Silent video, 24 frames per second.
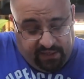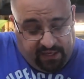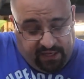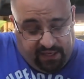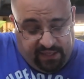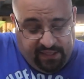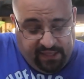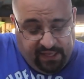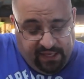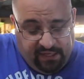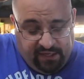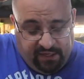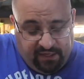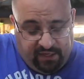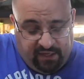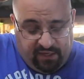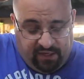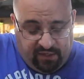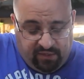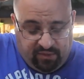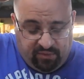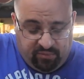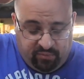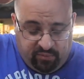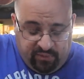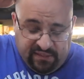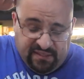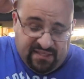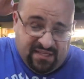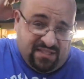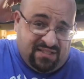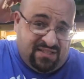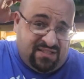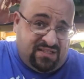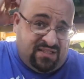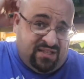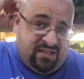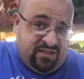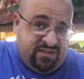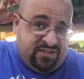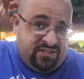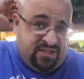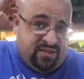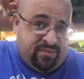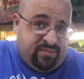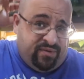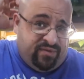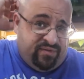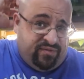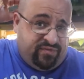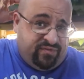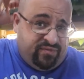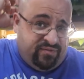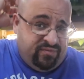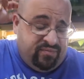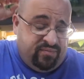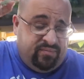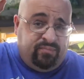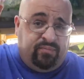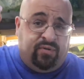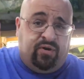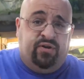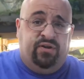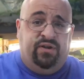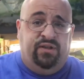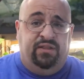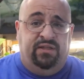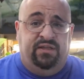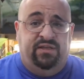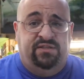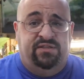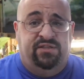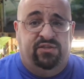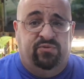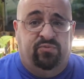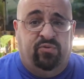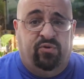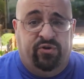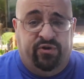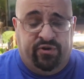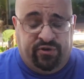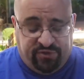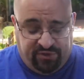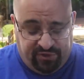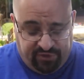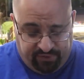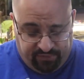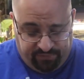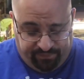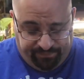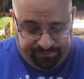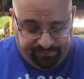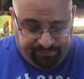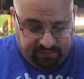And then uh, we did steal some of Martin and Lisa's water, too.